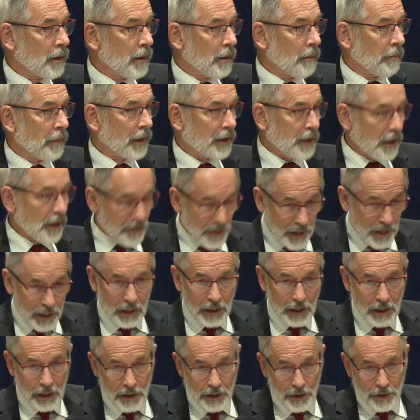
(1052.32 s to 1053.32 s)
But the thing
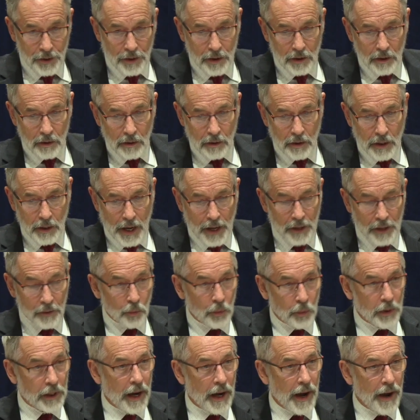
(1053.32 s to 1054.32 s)
is that
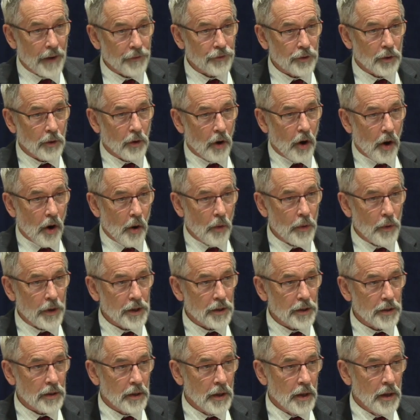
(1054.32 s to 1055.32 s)
we have to
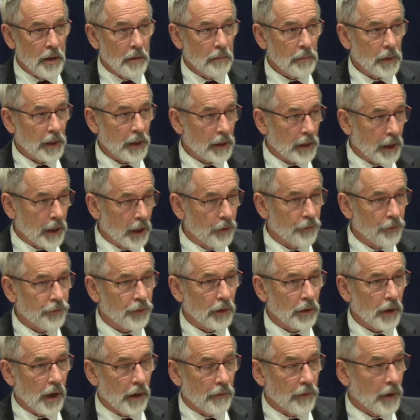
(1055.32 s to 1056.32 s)
always be
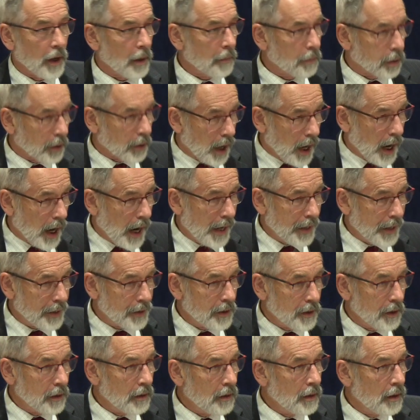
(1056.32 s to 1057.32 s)
careful of our
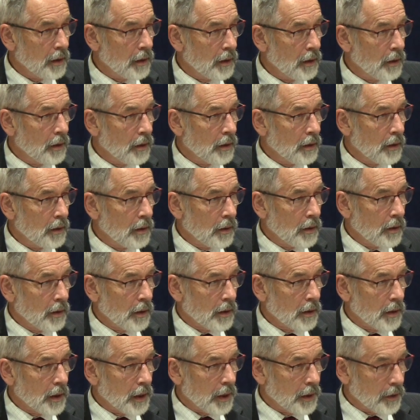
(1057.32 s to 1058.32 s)
pride
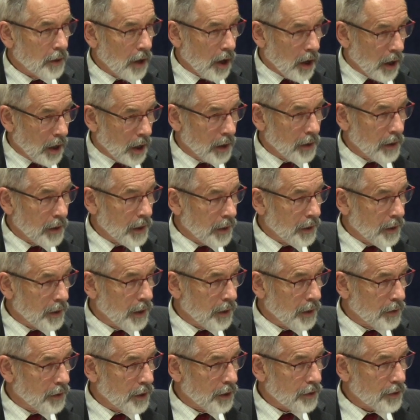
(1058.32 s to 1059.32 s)
in
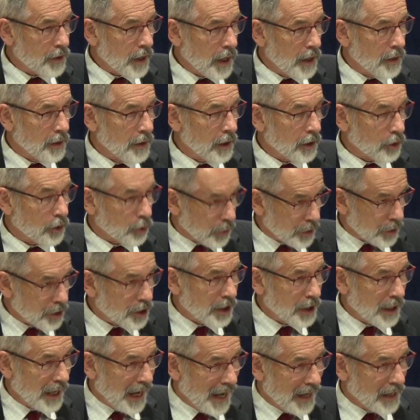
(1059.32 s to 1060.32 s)
the
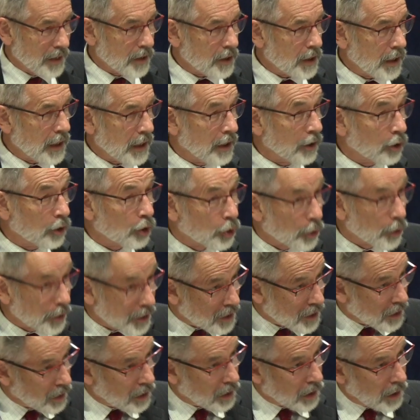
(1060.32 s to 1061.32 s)
Christianity, in
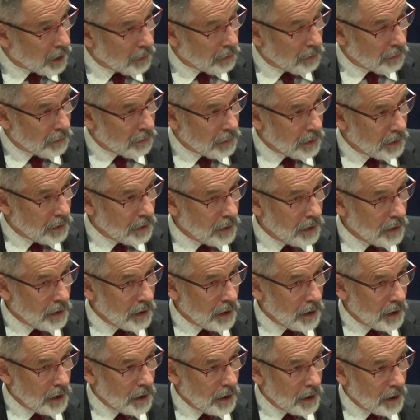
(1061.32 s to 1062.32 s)
Christendom.
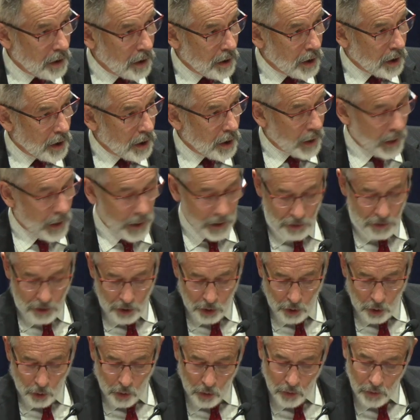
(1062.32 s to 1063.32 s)
And
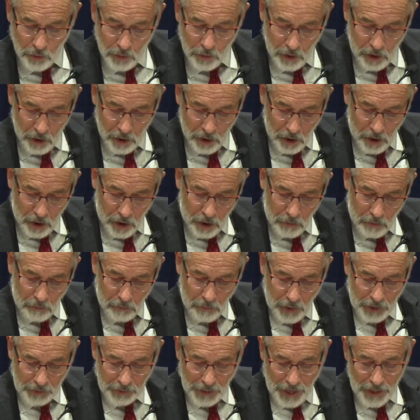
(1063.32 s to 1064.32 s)
so
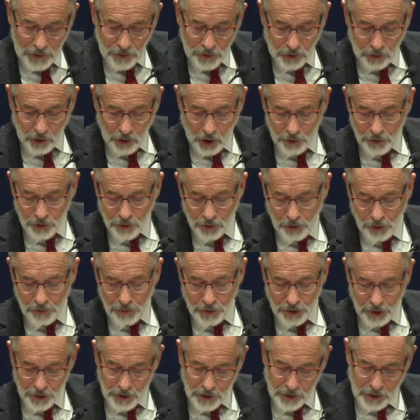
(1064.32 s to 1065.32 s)
my last thoughts are
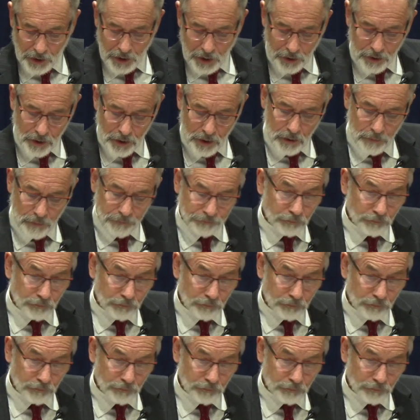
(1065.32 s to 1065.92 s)
just this.